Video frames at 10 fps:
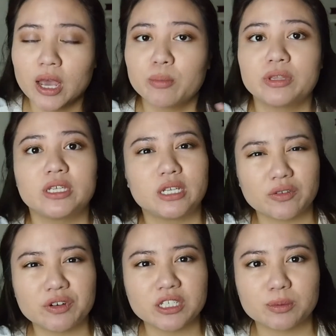But the
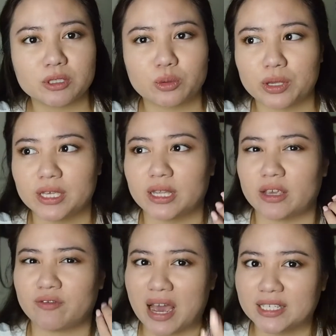difference between
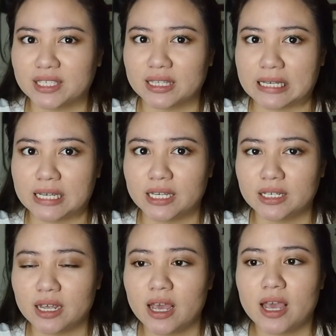like
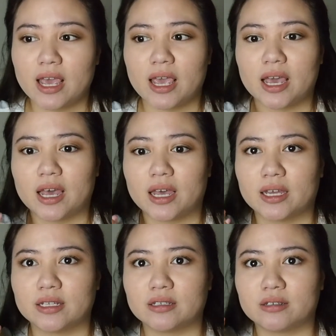Vaseline
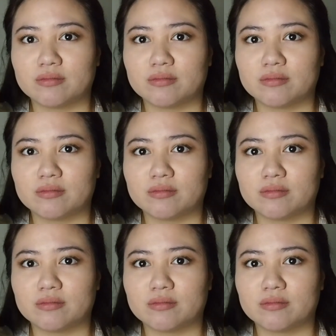and